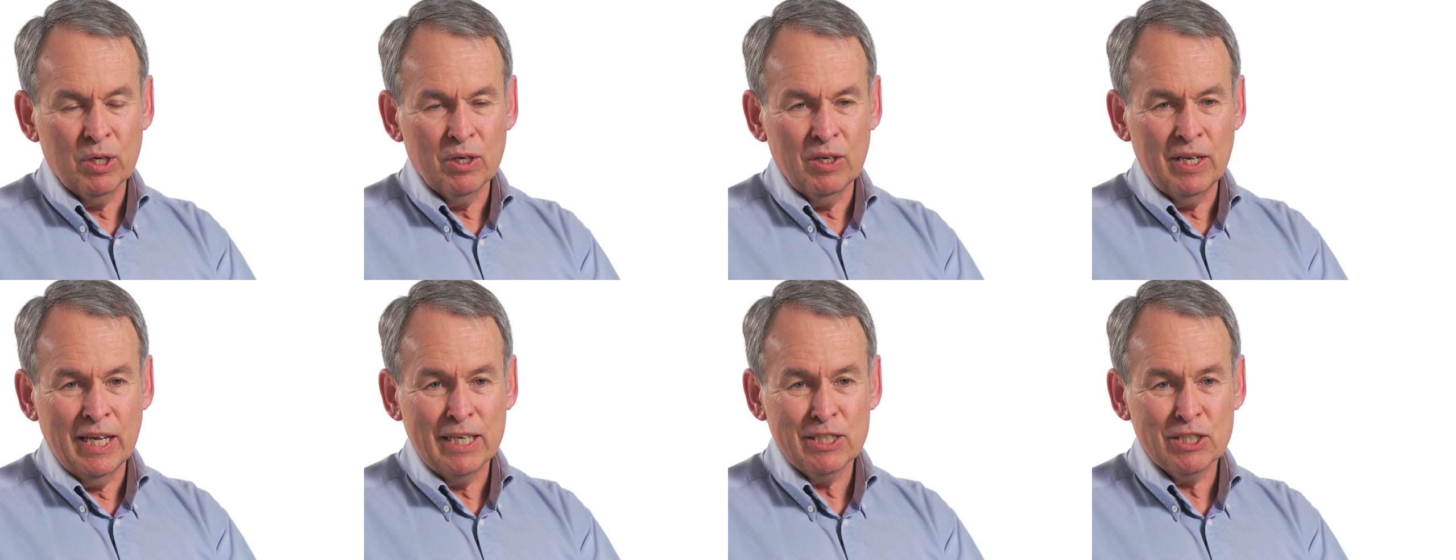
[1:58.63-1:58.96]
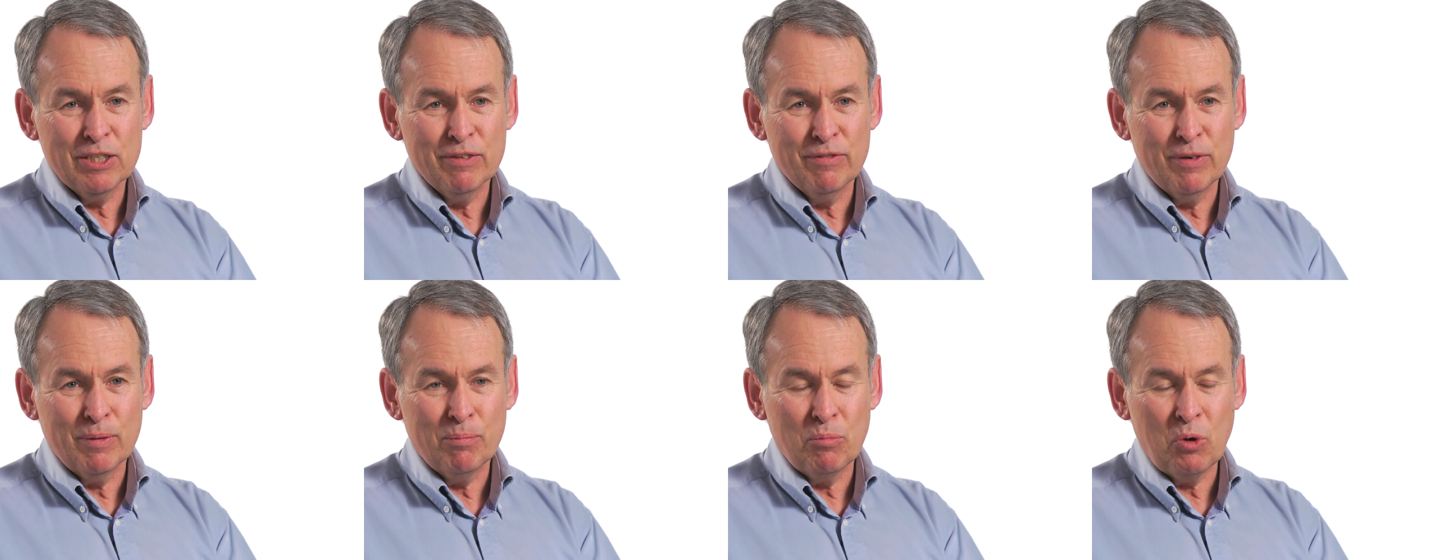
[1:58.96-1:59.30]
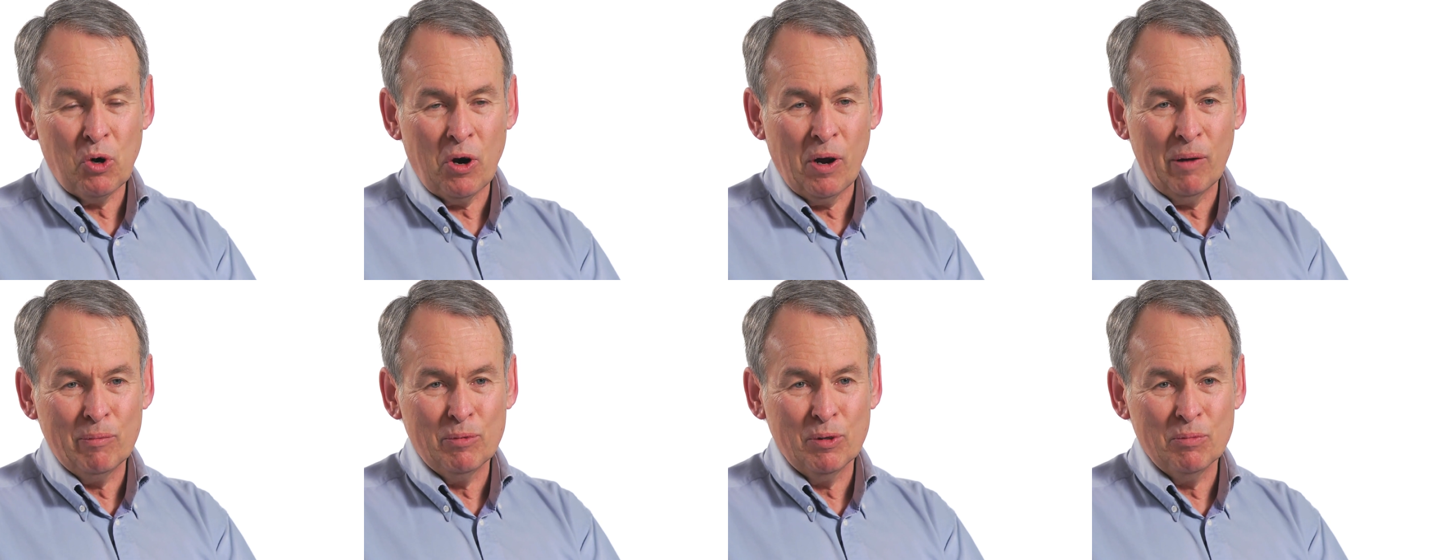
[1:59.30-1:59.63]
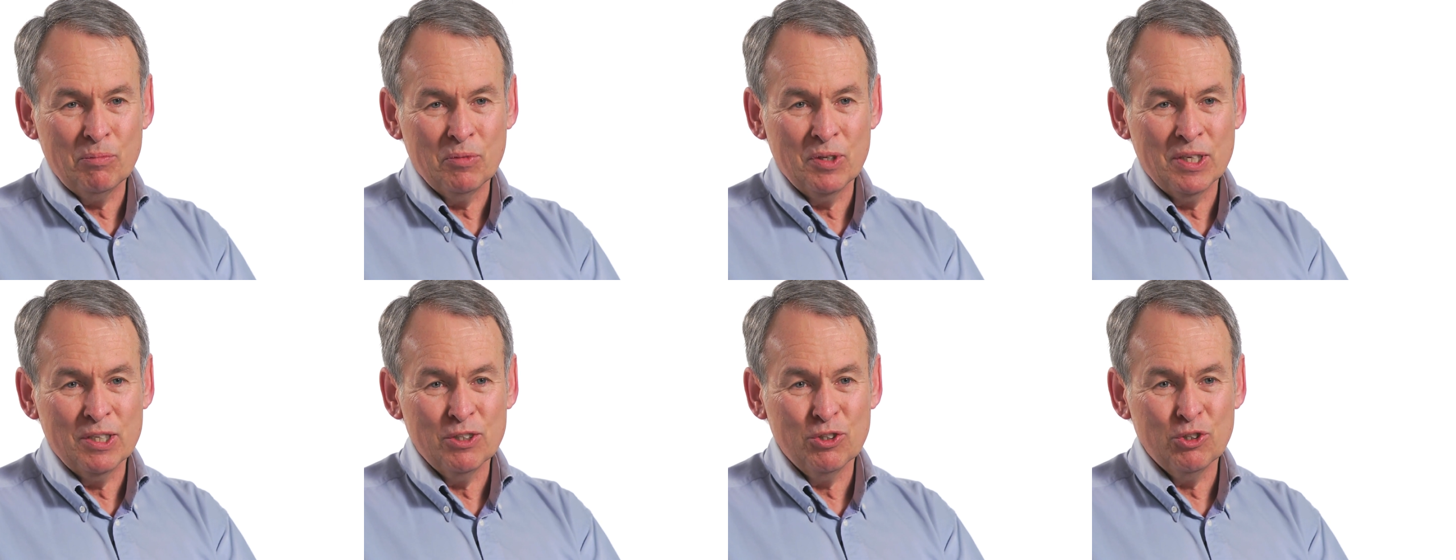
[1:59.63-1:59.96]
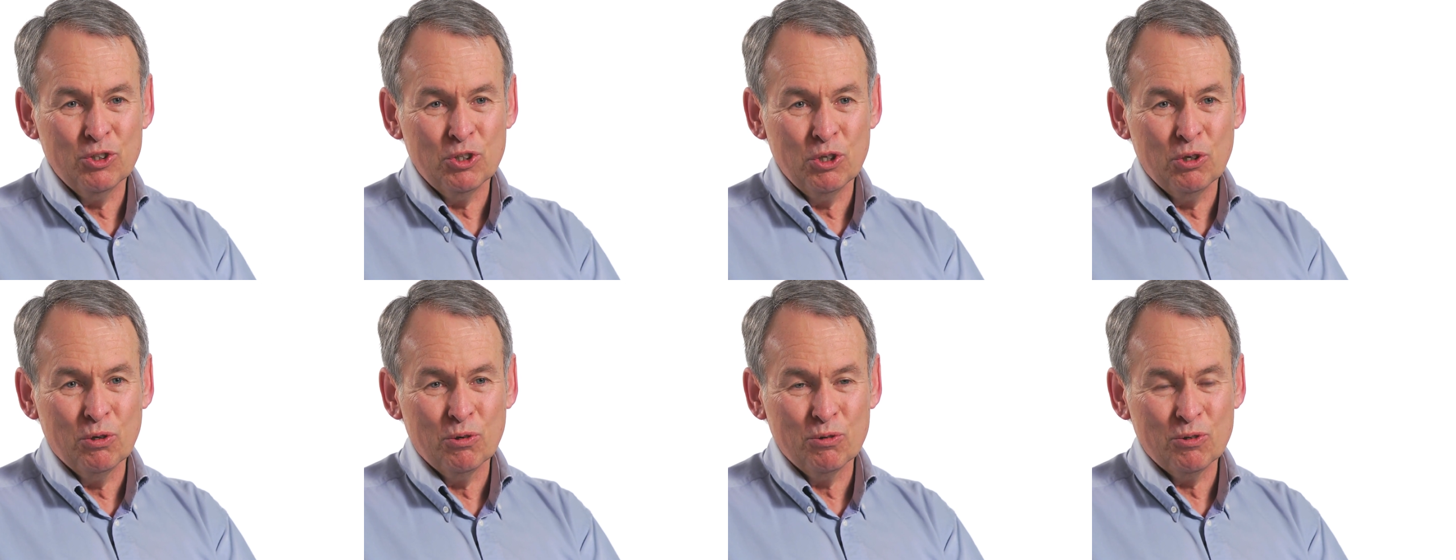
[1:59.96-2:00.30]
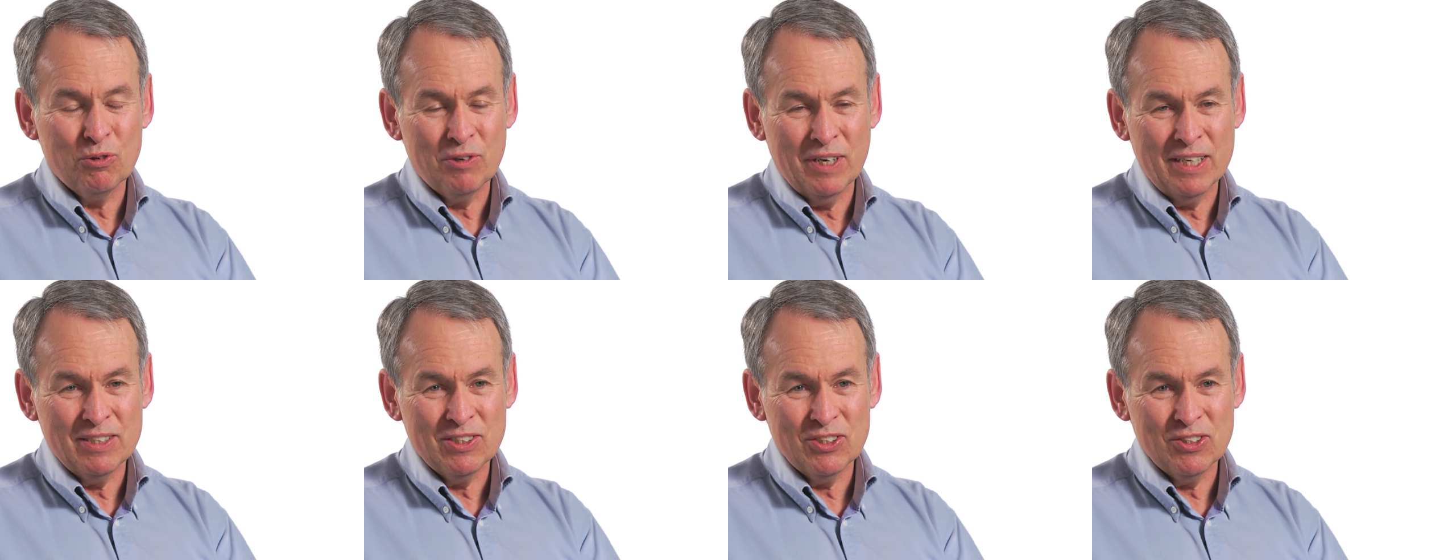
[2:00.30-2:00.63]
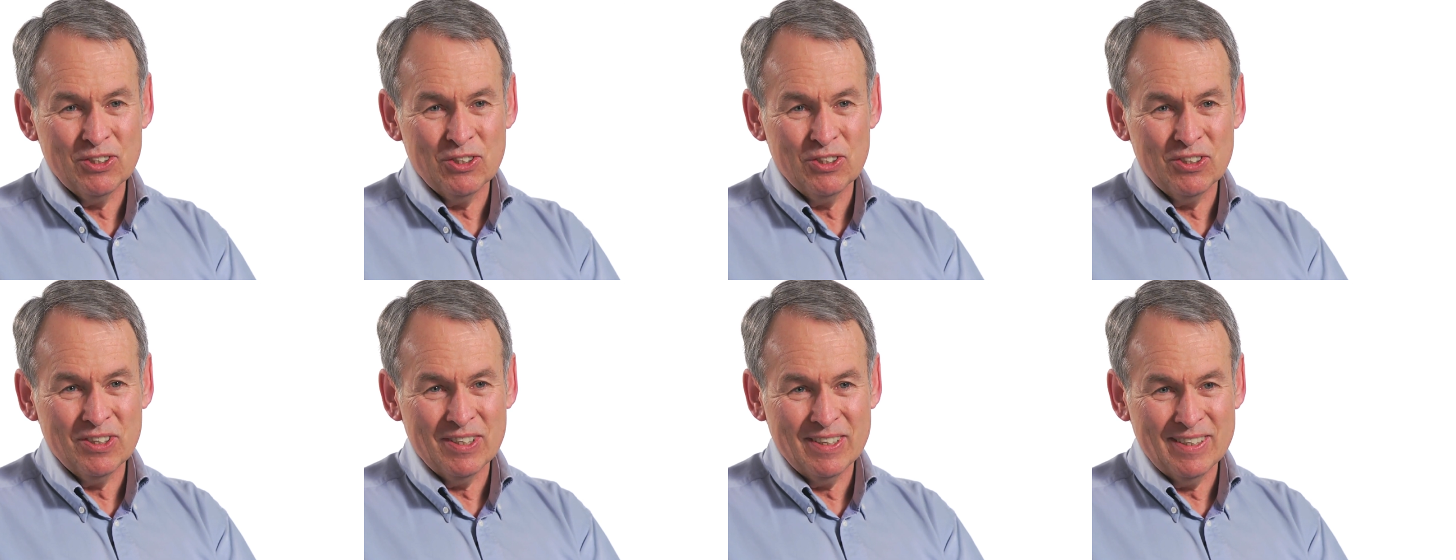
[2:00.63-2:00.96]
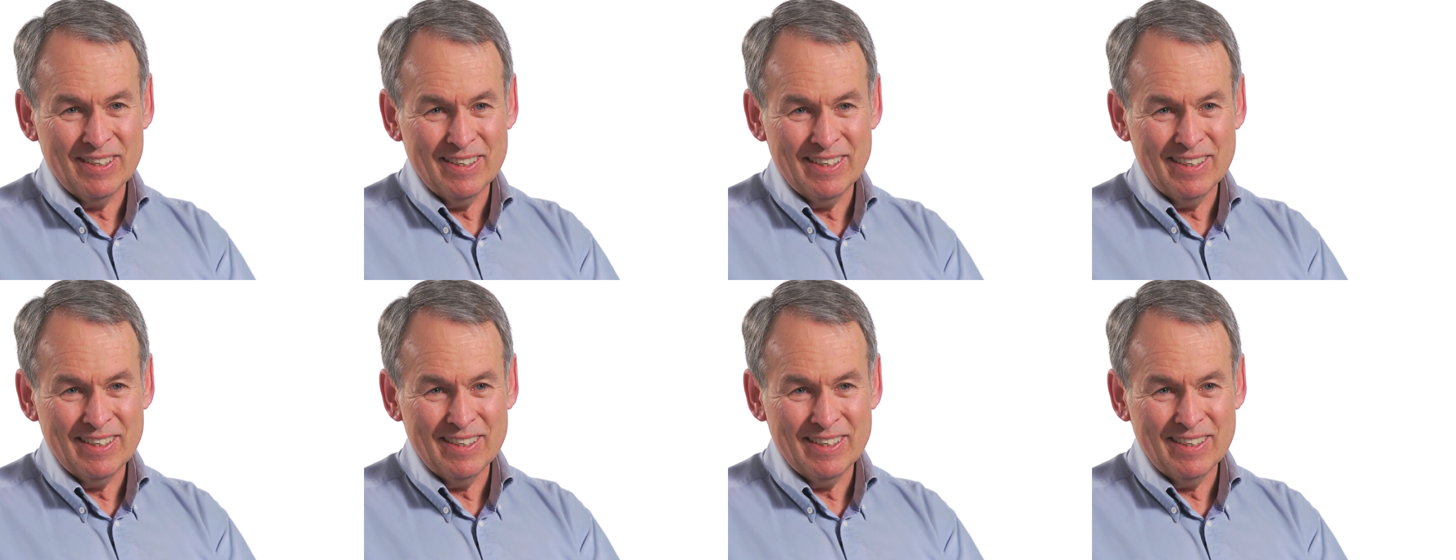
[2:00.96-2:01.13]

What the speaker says: less of a problem than zero transition.